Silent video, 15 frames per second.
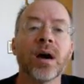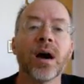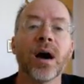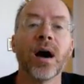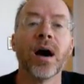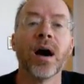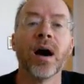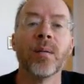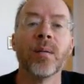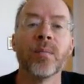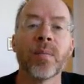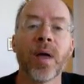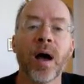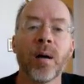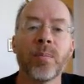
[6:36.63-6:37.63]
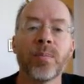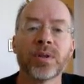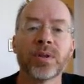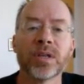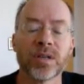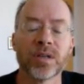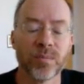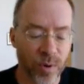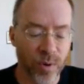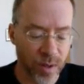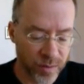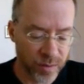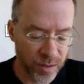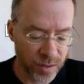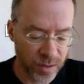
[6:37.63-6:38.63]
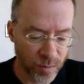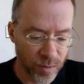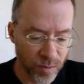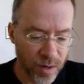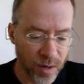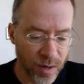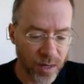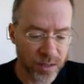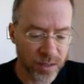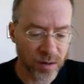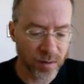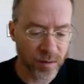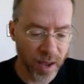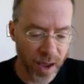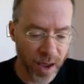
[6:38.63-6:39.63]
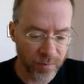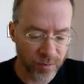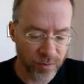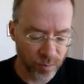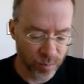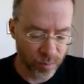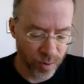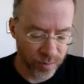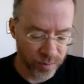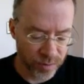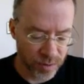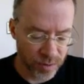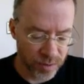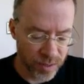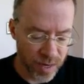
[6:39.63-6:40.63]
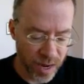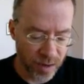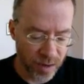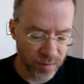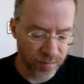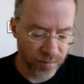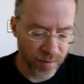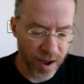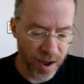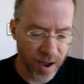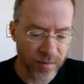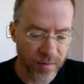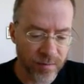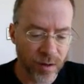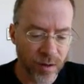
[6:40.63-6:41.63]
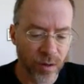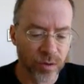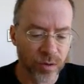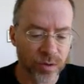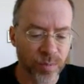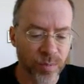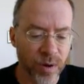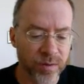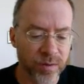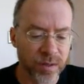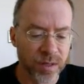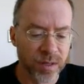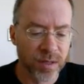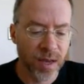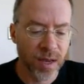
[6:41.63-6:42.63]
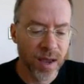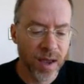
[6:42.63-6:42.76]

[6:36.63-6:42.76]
I'll put this in parentheses, I wouldn't necessarily have to, parentheses -5, close parentheses.